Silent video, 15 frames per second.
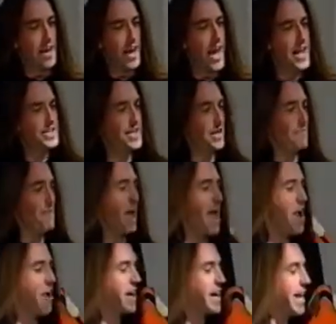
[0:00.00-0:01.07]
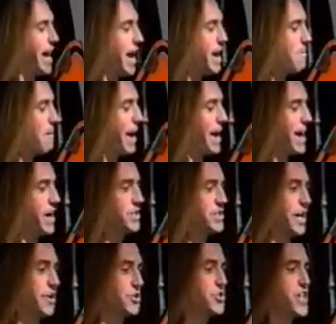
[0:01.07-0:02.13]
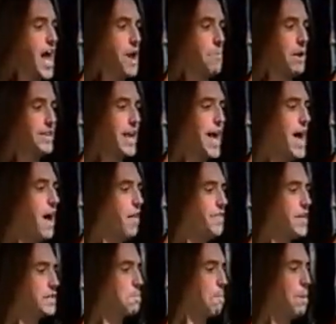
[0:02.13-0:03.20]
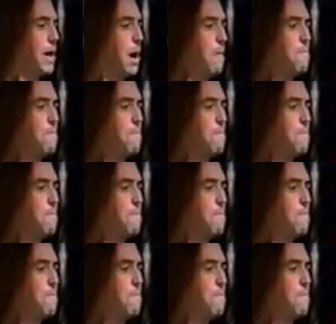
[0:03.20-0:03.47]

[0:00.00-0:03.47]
Is it me, or can anybody else understand what the hell this pill